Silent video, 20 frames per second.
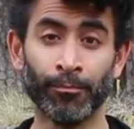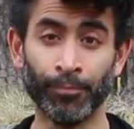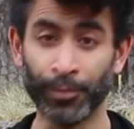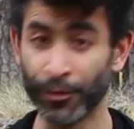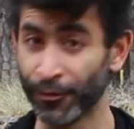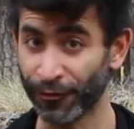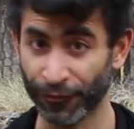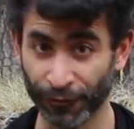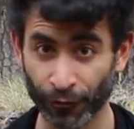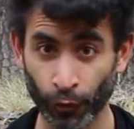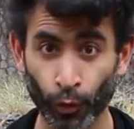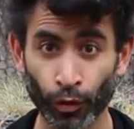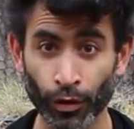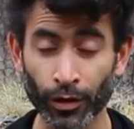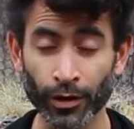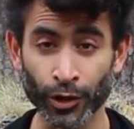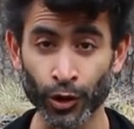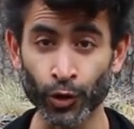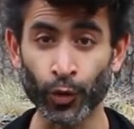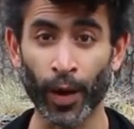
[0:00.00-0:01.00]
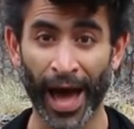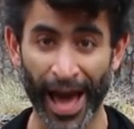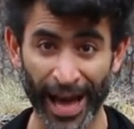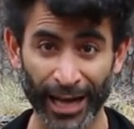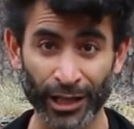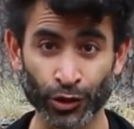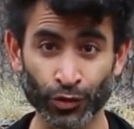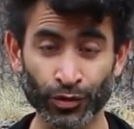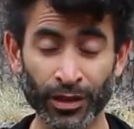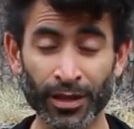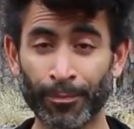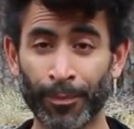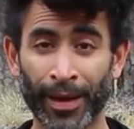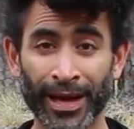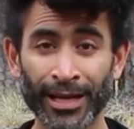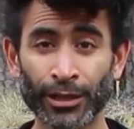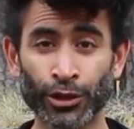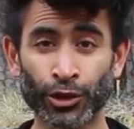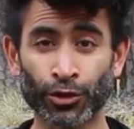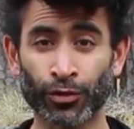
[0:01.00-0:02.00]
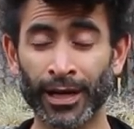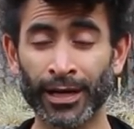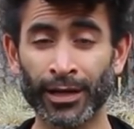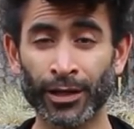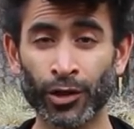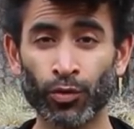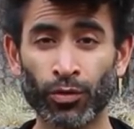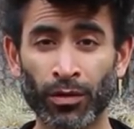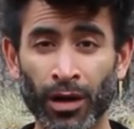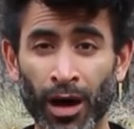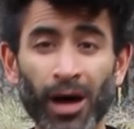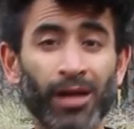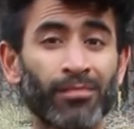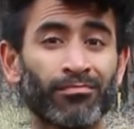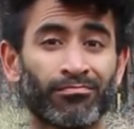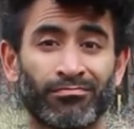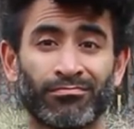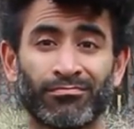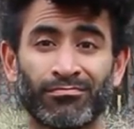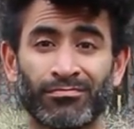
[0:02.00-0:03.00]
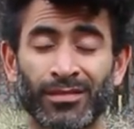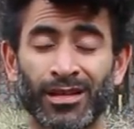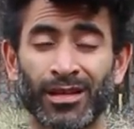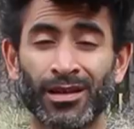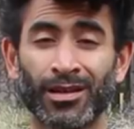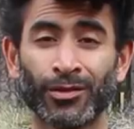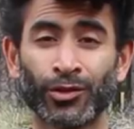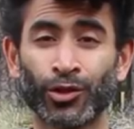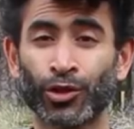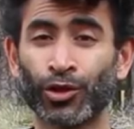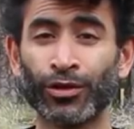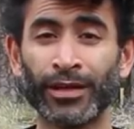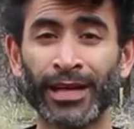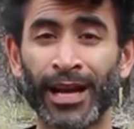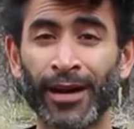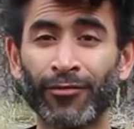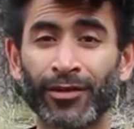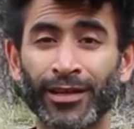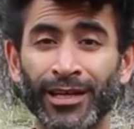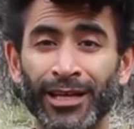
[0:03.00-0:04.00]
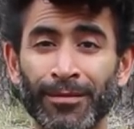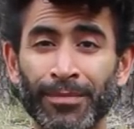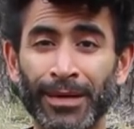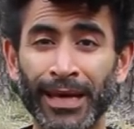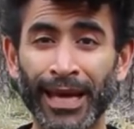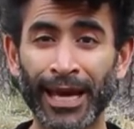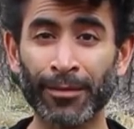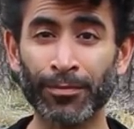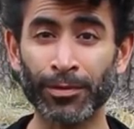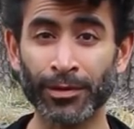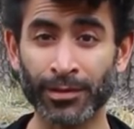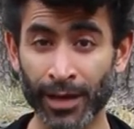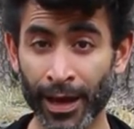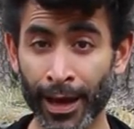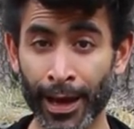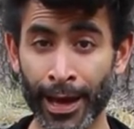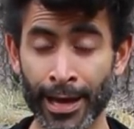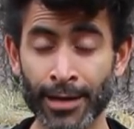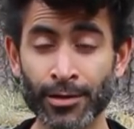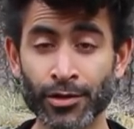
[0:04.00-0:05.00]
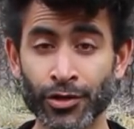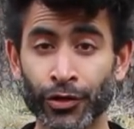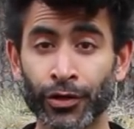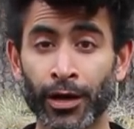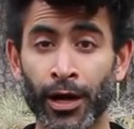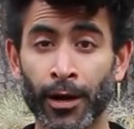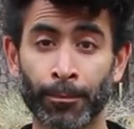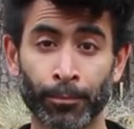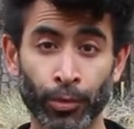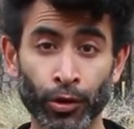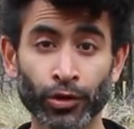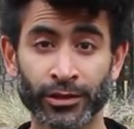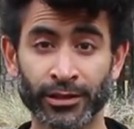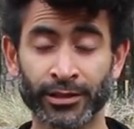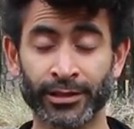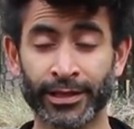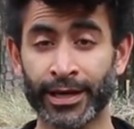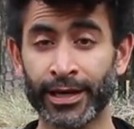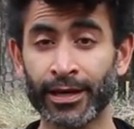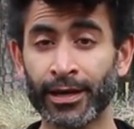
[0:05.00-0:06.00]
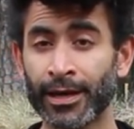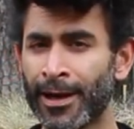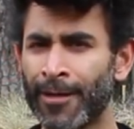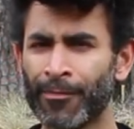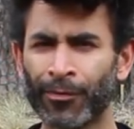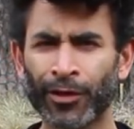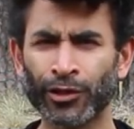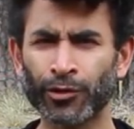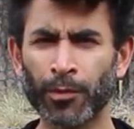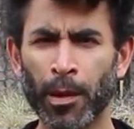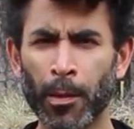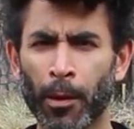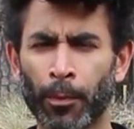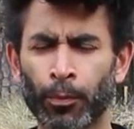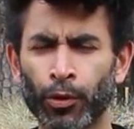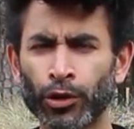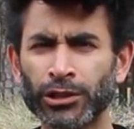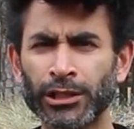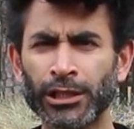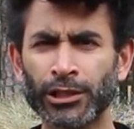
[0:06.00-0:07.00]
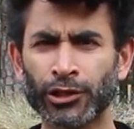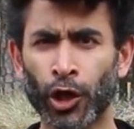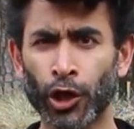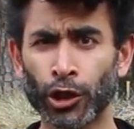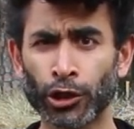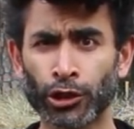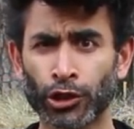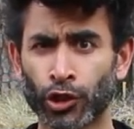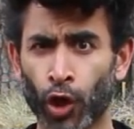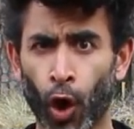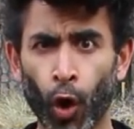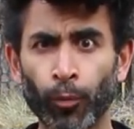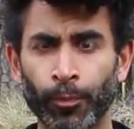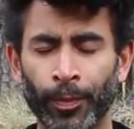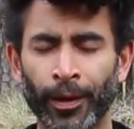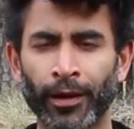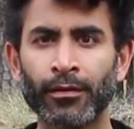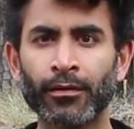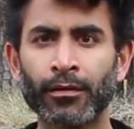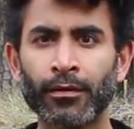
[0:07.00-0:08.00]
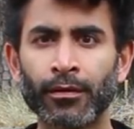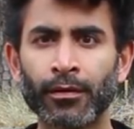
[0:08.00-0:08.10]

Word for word: before you actually penetrate, you come. So you're never gonna be able to enter a pussy. Because remember, pussies aren't just open.